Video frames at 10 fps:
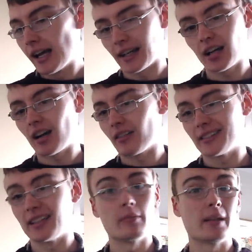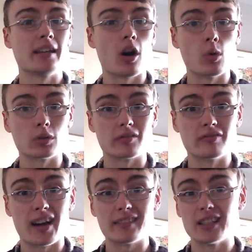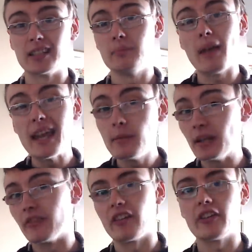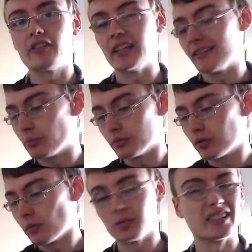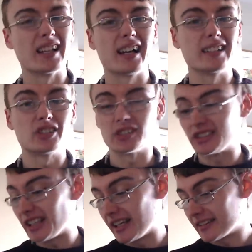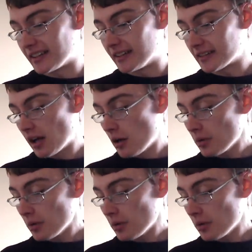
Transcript: I can't see it being older than that really, maybe 50s, but probably like just 60s.